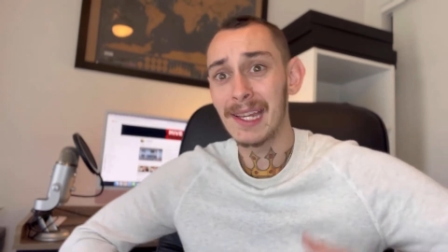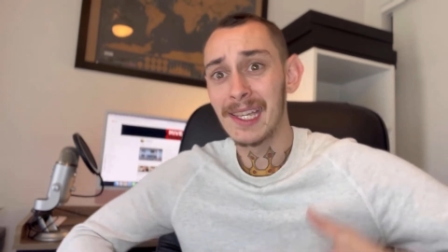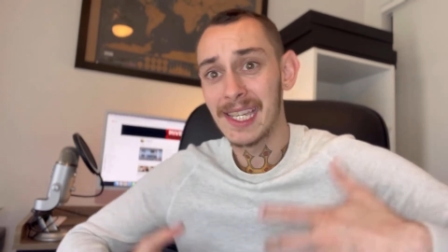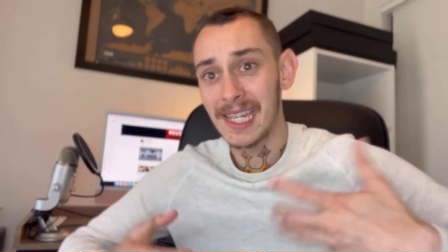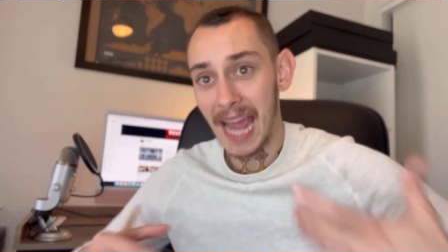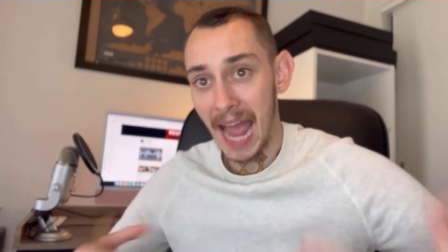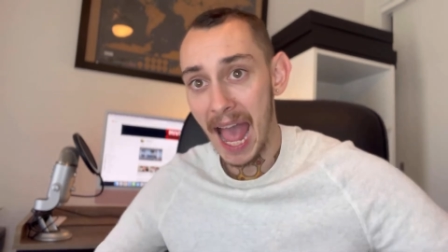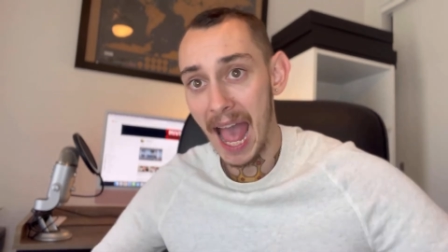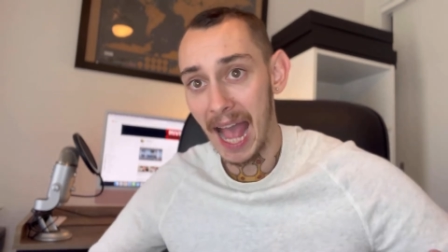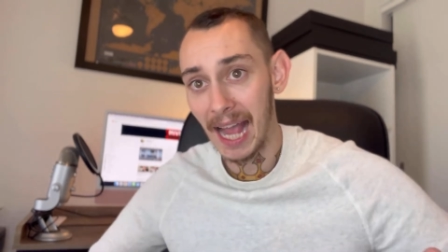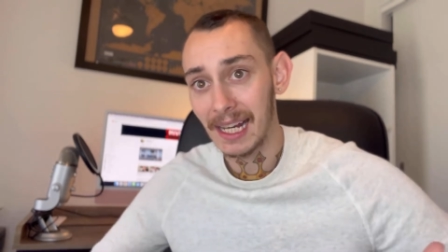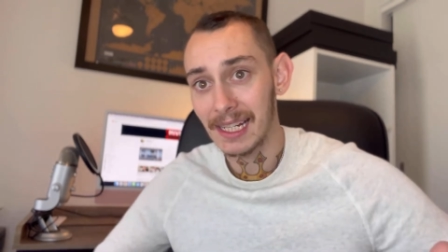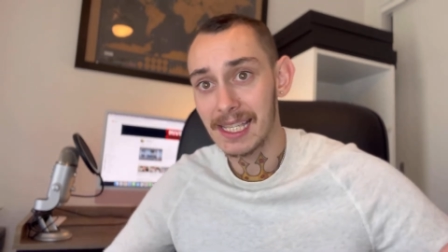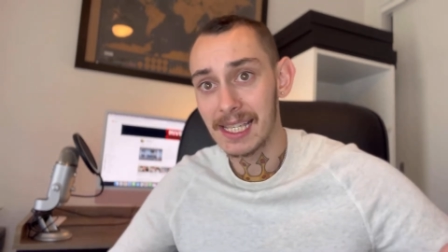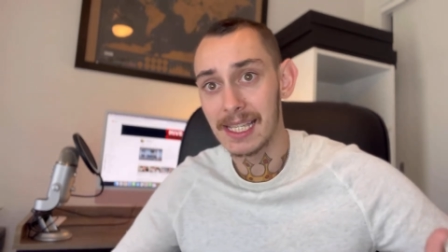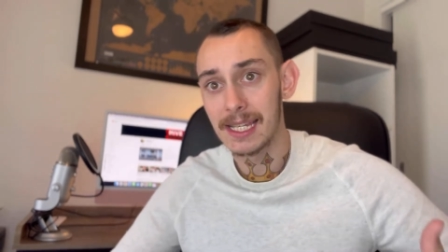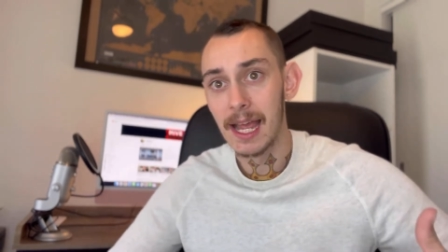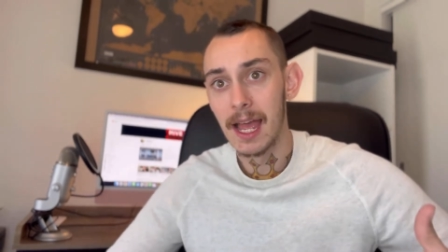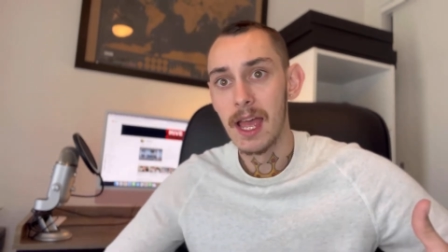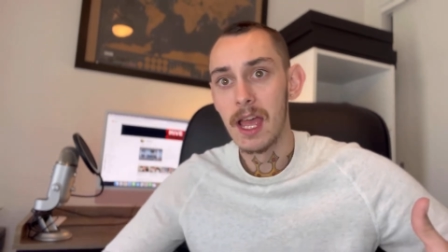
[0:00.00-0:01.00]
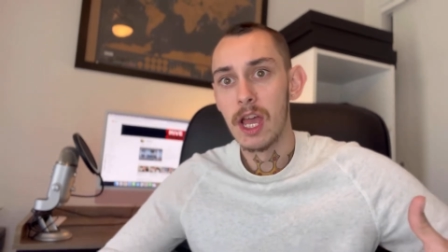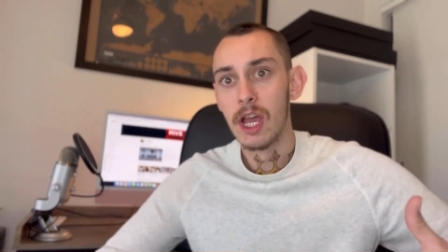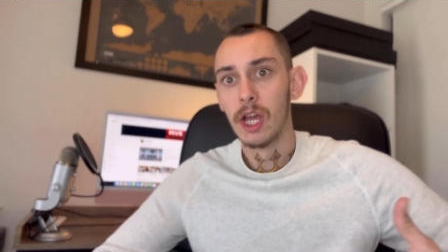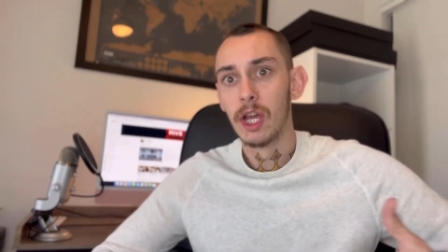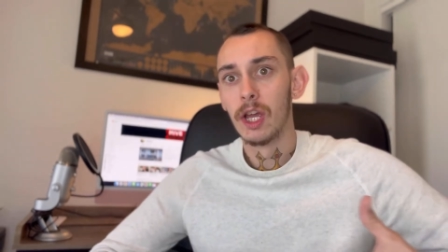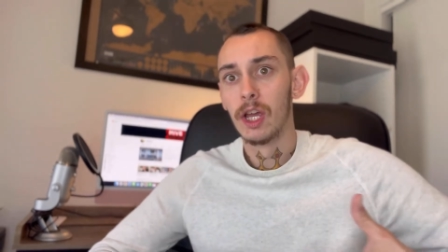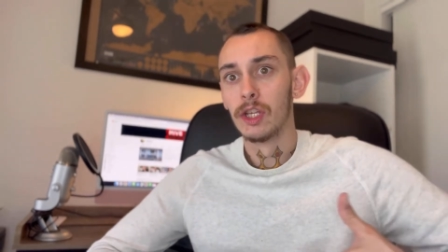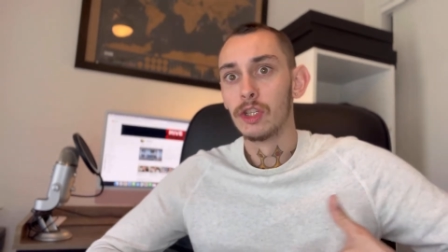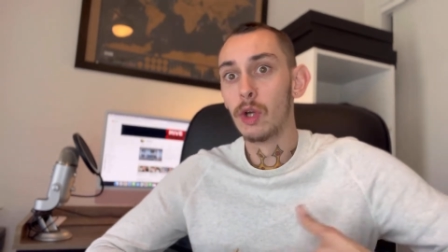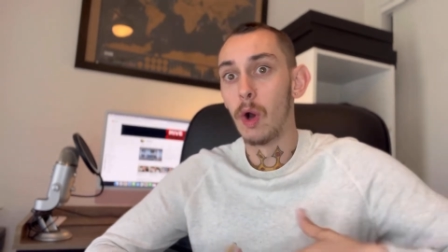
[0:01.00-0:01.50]
tax,
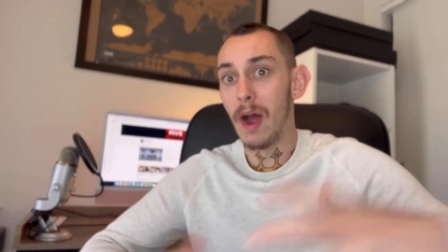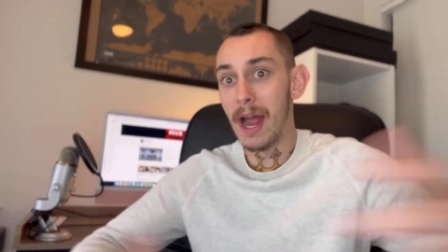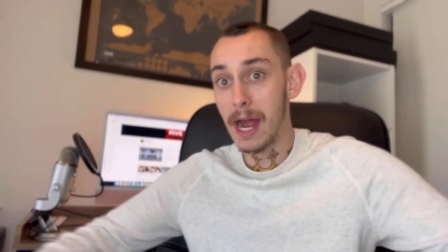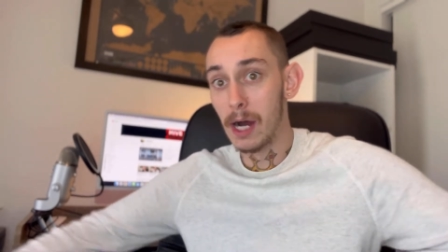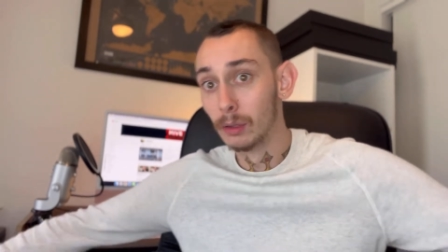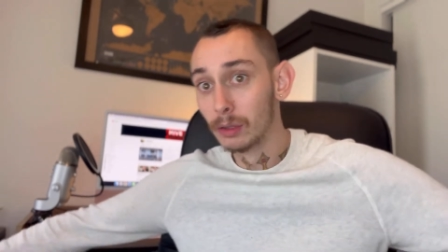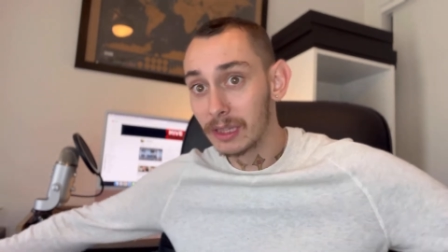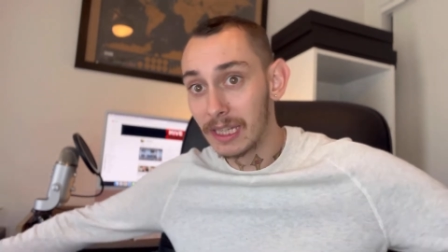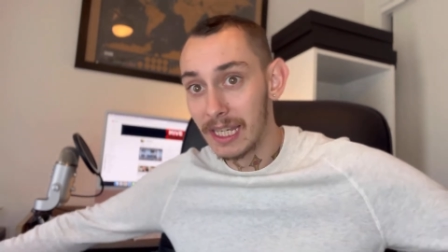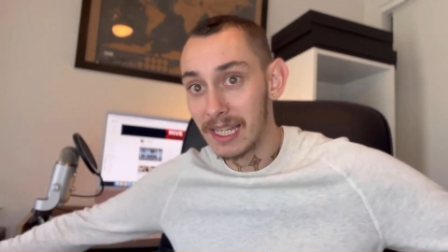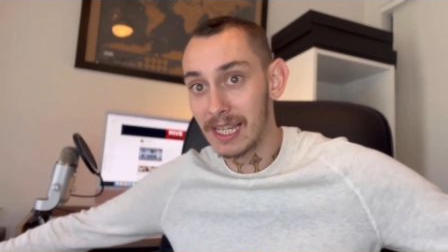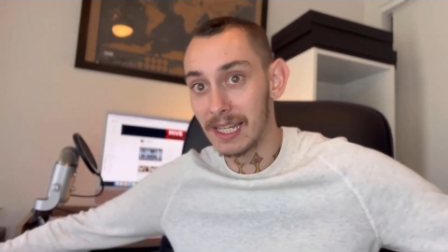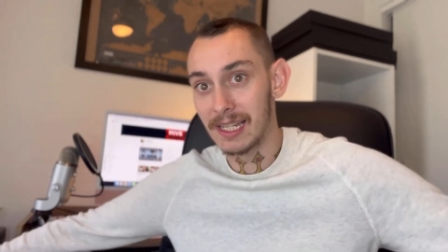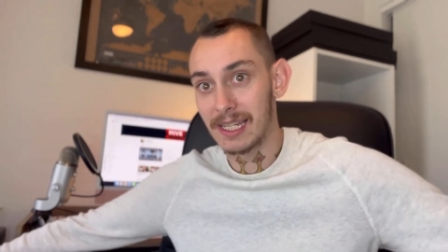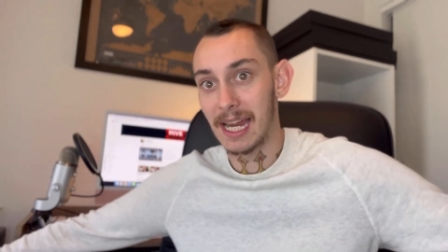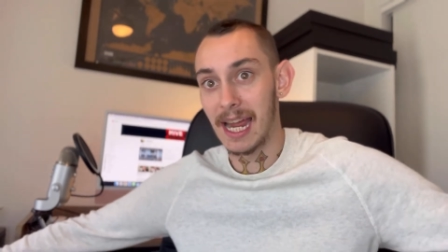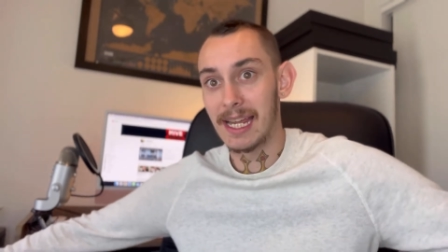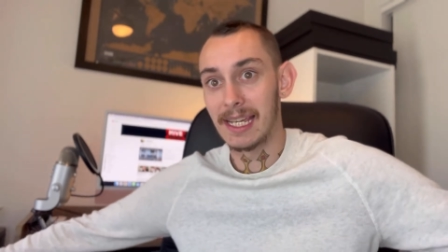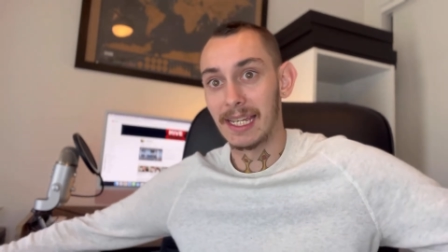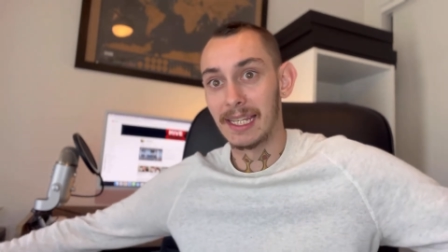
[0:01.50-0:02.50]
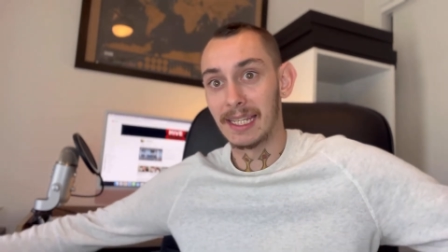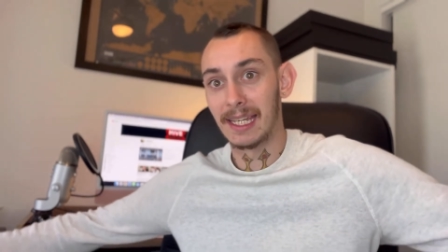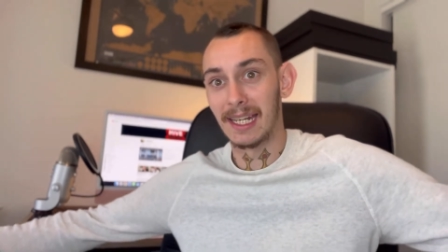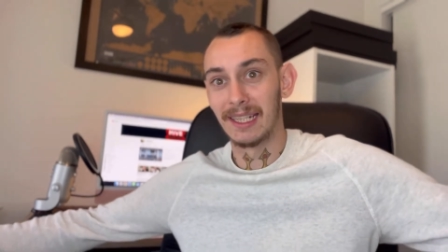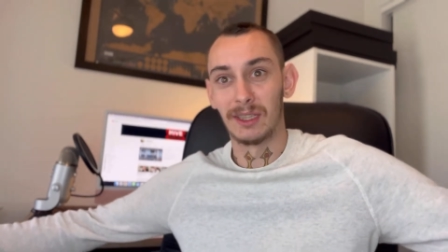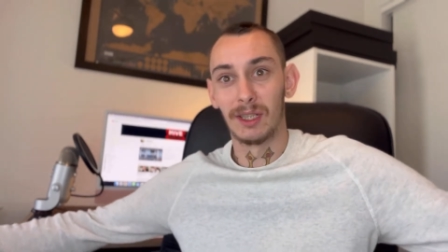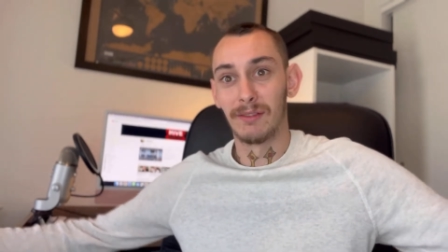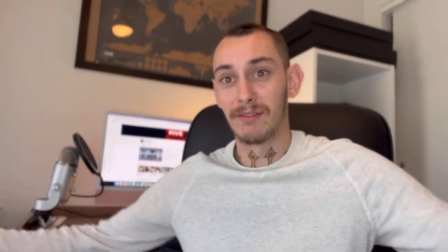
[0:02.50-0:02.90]
your health isn't taken care of.